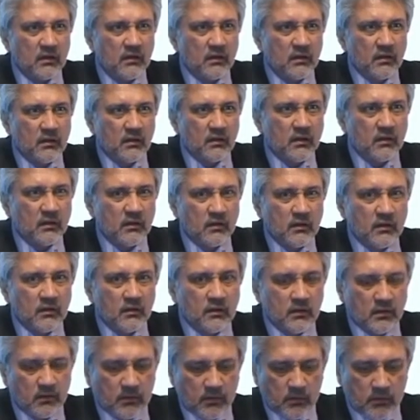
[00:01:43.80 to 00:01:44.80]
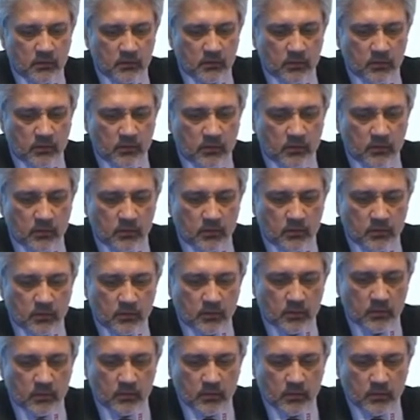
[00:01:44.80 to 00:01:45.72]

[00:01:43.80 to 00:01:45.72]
[no speech]